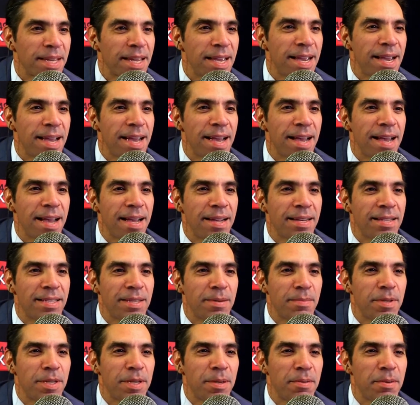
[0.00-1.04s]
Yeah,
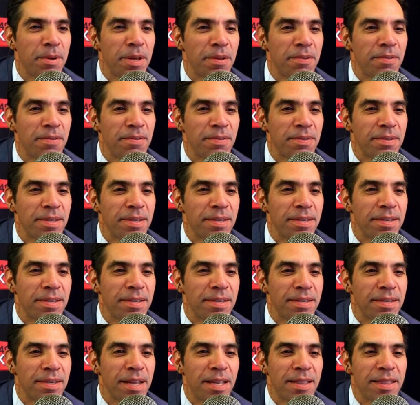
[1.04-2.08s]
WWF.
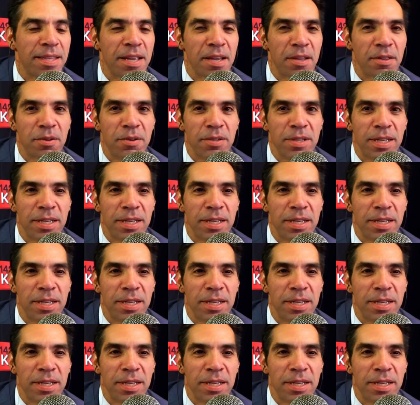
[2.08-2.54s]
Not the other,